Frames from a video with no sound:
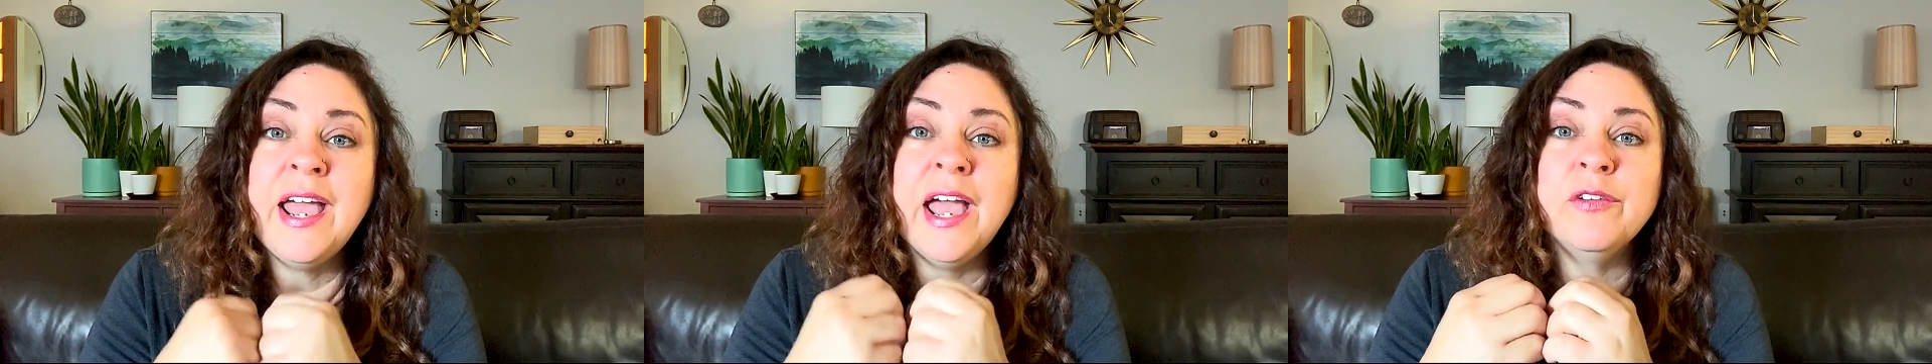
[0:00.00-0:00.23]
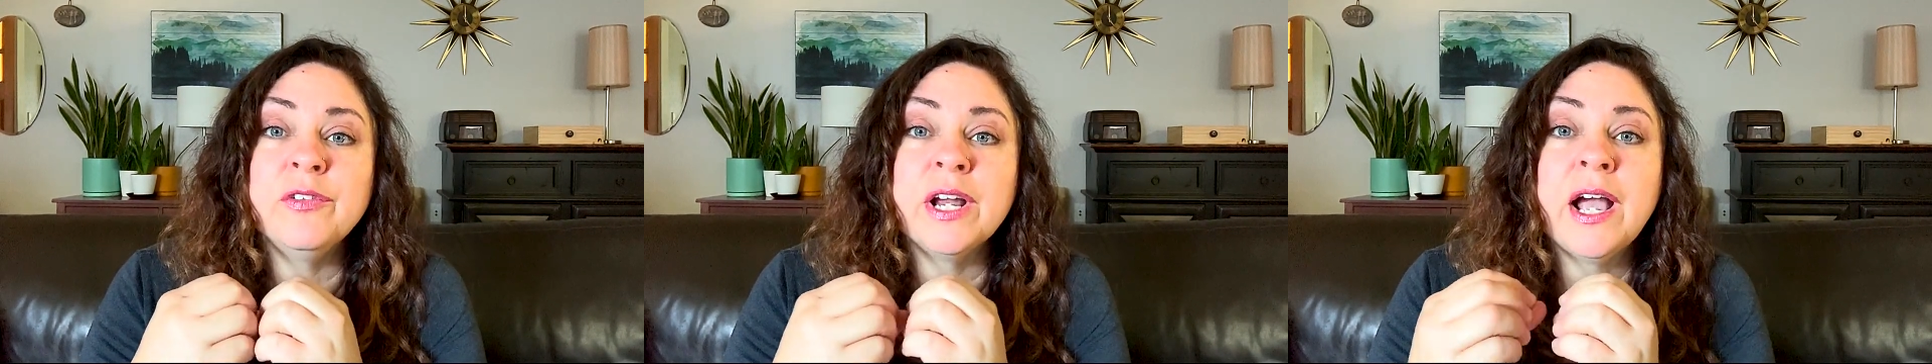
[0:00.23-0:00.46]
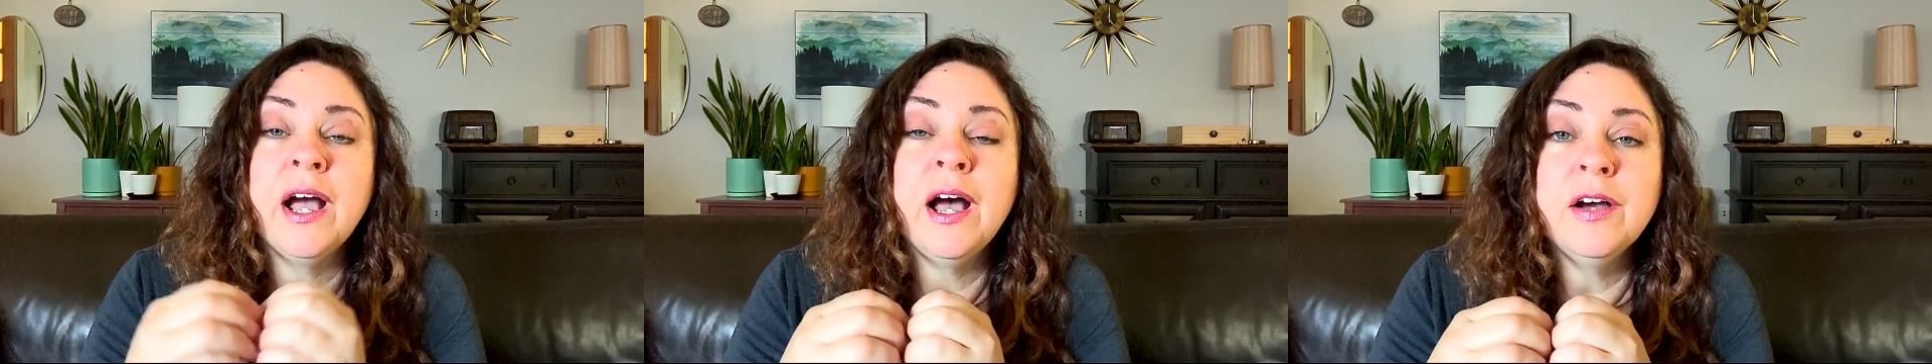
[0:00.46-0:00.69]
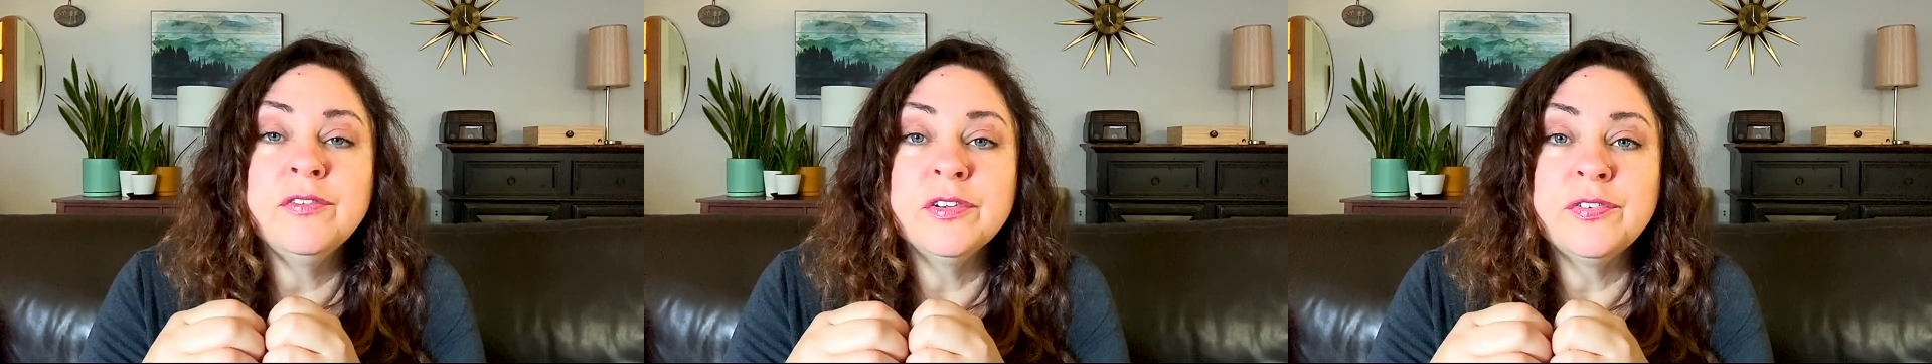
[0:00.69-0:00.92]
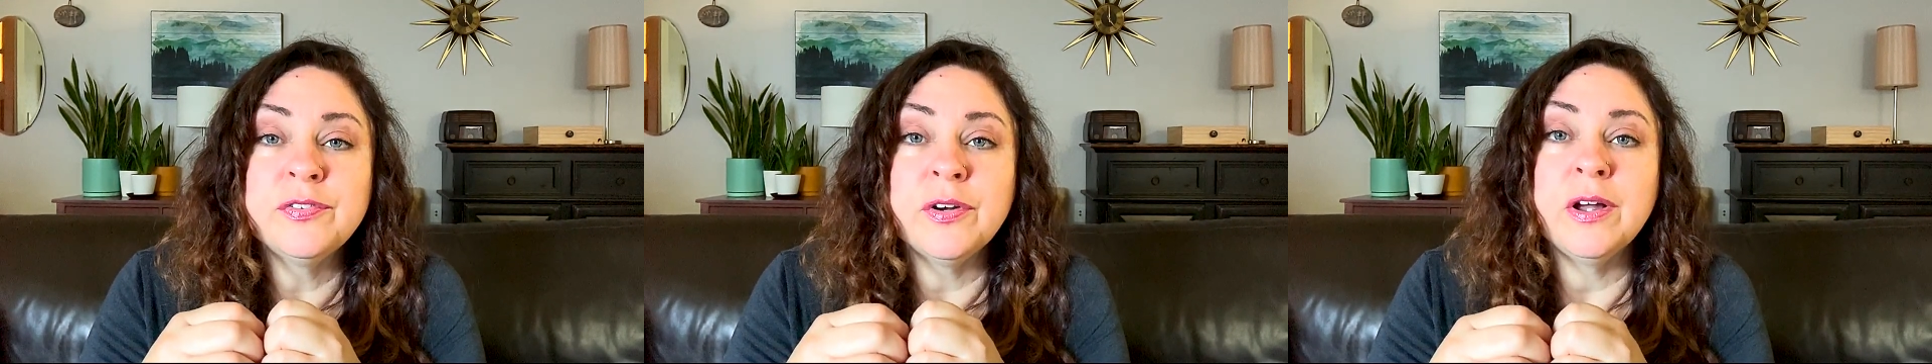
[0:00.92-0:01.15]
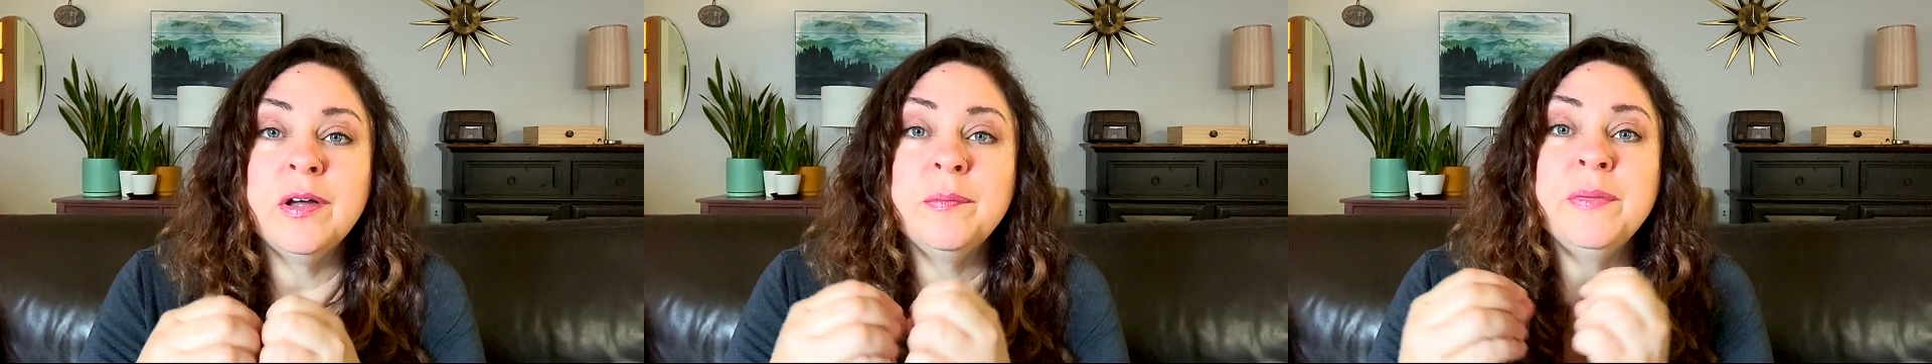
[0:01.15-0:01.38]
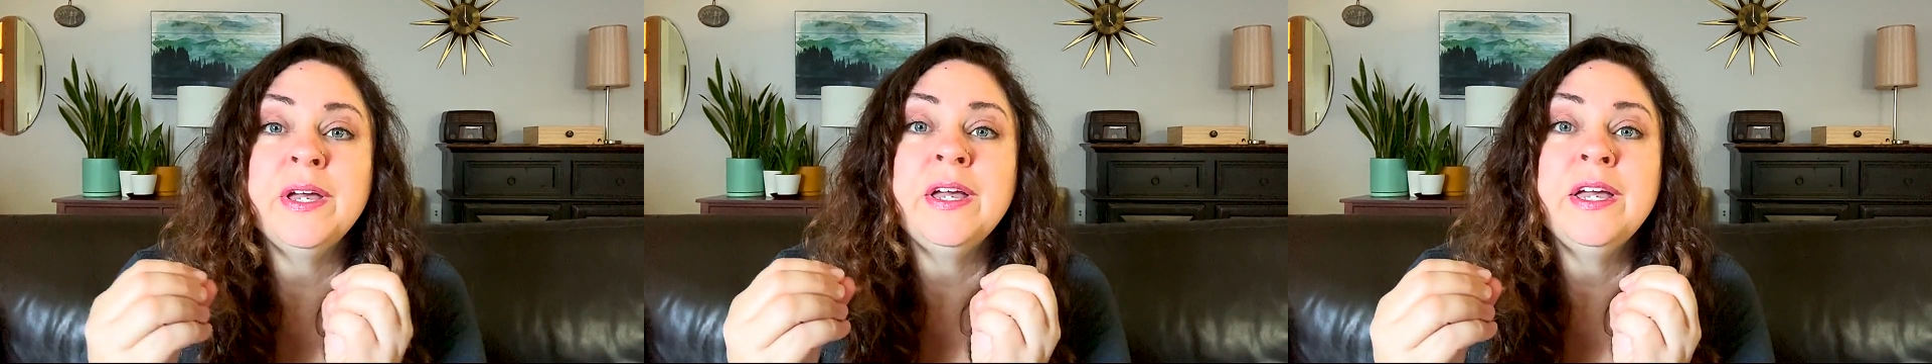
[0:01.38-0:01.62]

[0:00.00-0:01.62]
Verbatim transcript: and recover from